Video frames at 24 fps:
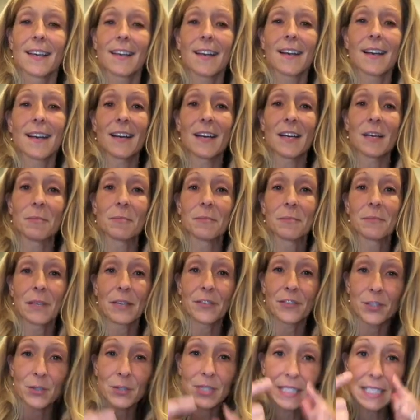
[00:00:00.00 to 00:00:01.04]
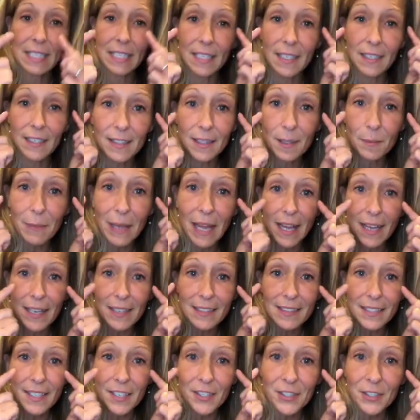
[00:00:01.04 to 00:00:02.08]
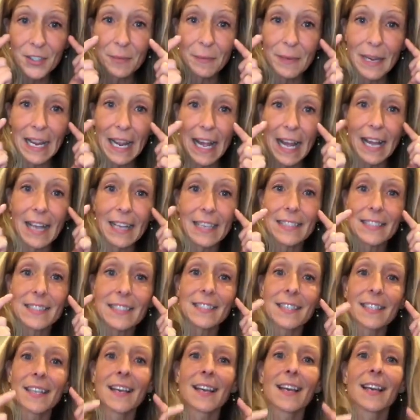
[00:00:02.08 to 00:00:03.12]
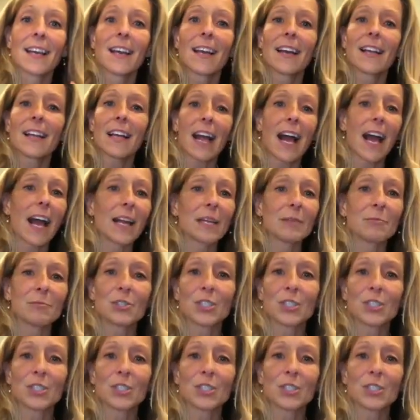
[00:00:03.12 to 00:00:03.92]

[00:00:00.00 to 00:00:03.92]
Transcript: If you see the bags under my eyes, I